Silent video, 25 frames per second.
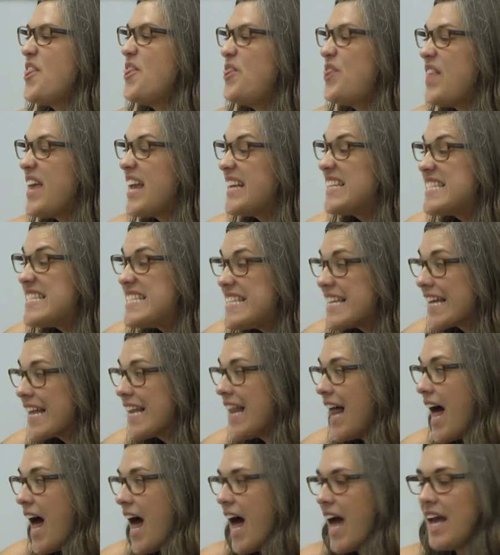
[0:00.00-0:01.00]
Things to
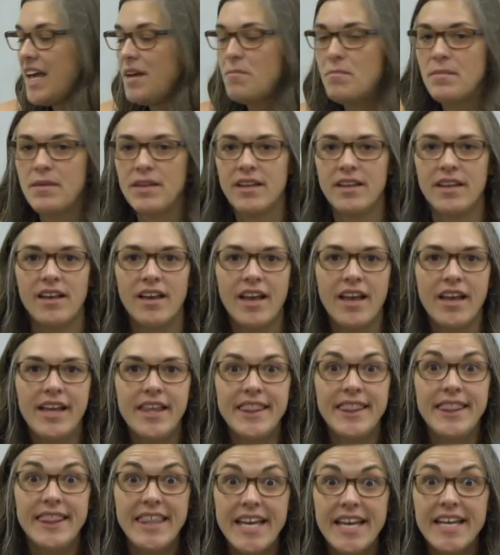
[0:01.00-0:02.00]
climb,
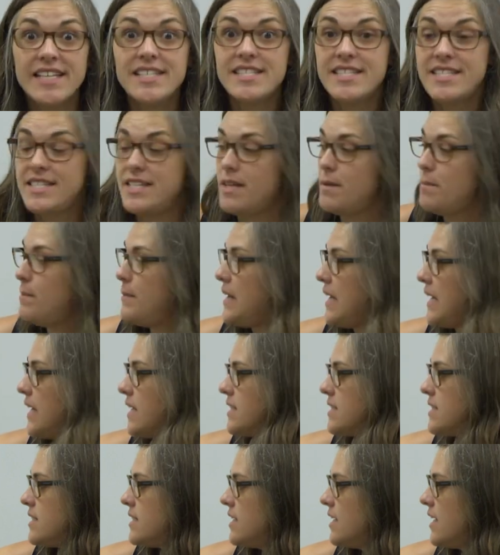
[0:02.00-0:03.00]
things to
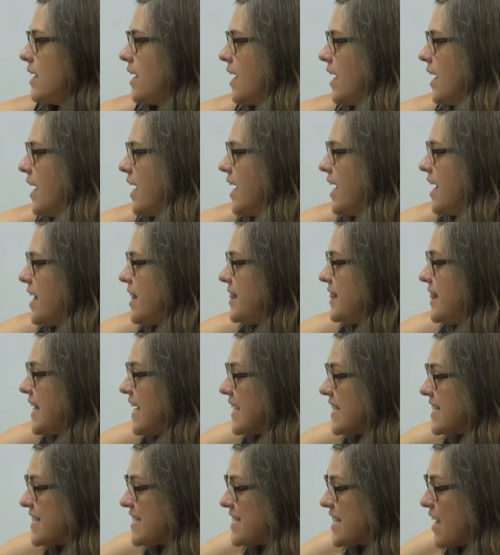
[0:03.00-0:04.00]
meet,
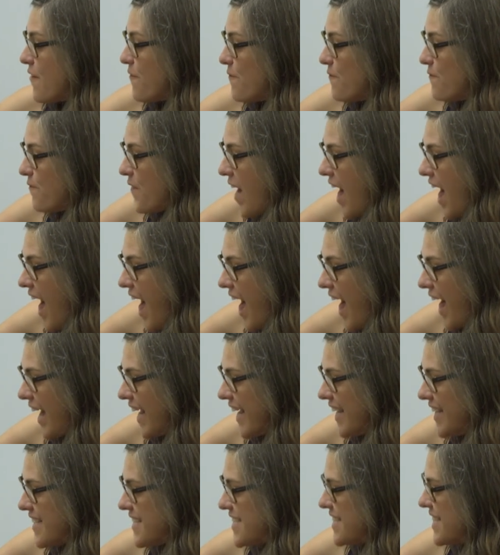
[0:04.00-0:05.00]
things to
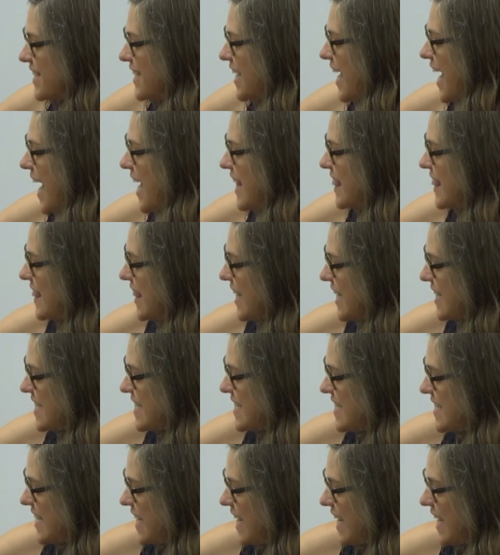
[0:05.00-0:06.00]
find, and
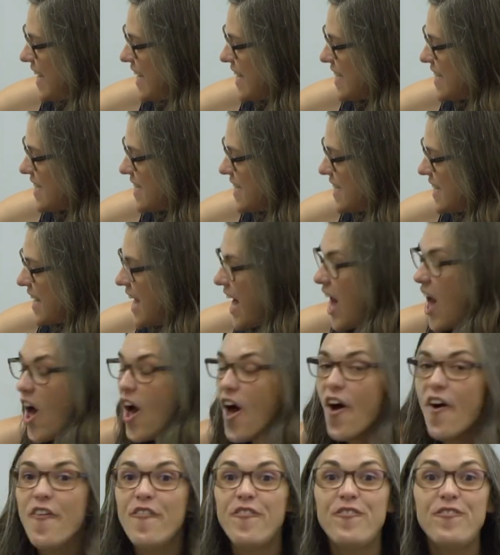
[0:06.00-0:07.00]
things to eat.
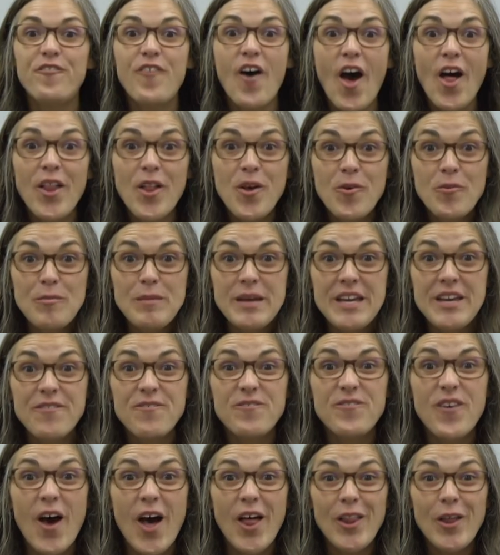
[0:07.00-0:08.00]
Follow me,
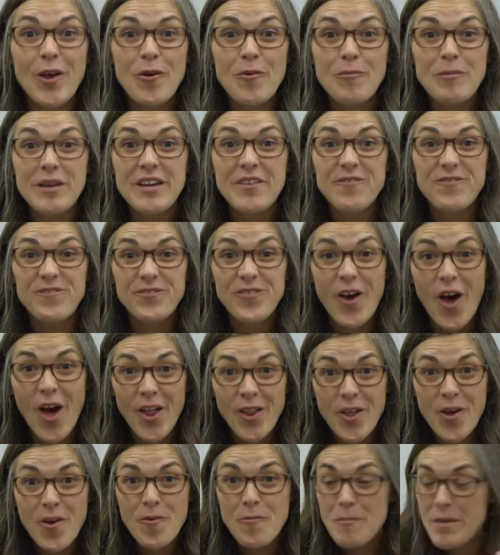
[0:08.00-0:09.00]
follow me,
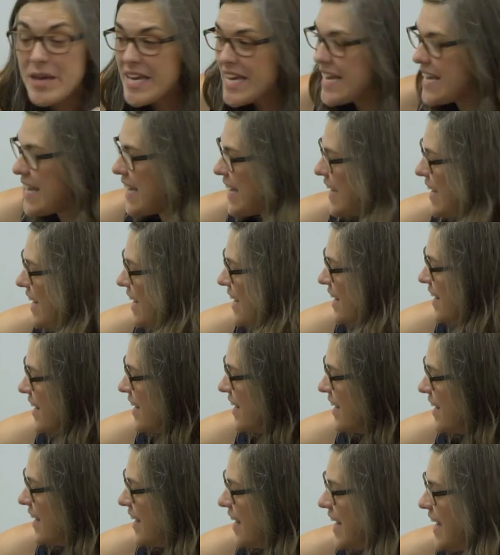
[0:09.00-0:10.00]
follow me.
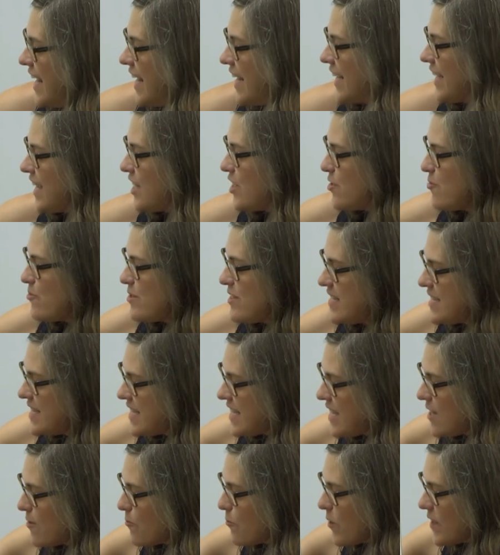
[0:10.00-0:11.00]
Can you
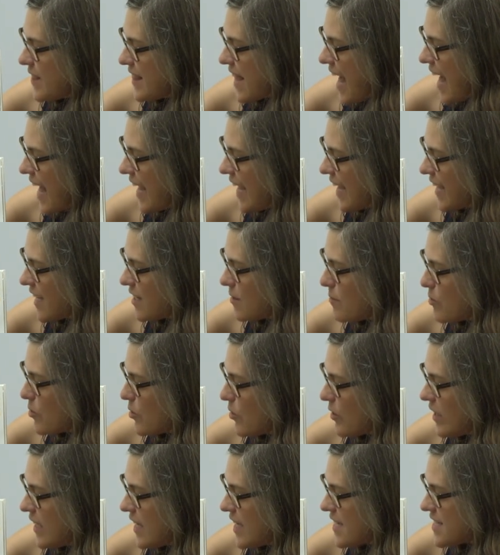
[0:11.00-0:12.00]
see what that
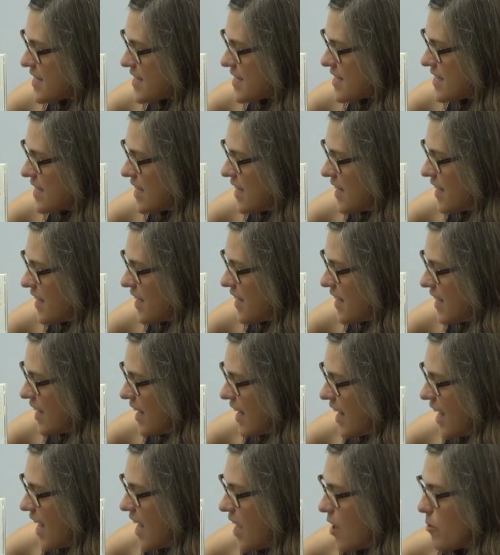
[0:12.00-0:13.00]
animal is?
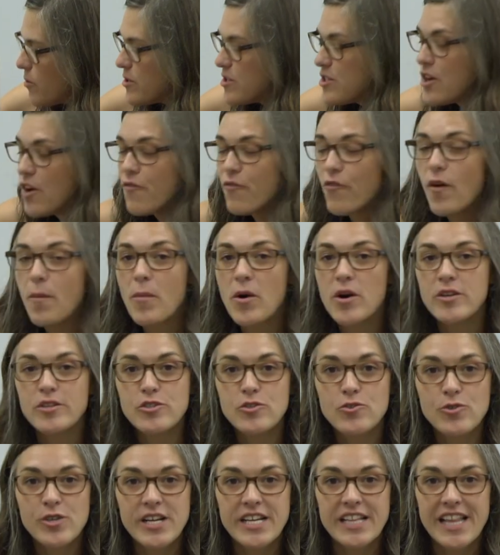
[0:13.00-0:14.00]
So from our
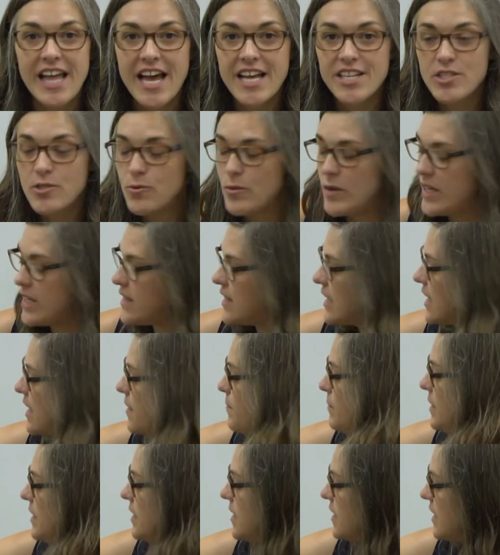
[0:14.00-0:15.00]
story last week, the
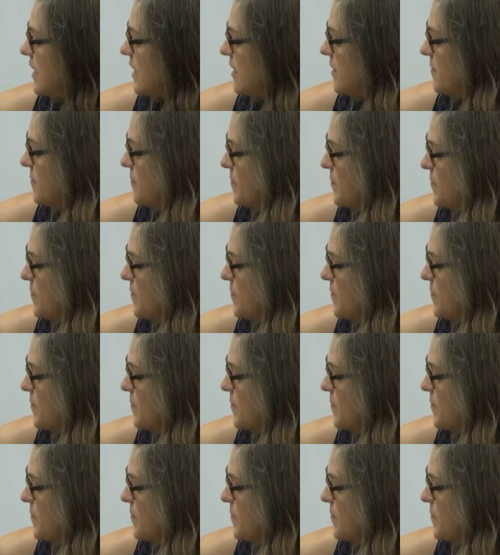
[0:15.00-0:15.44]
chameleon.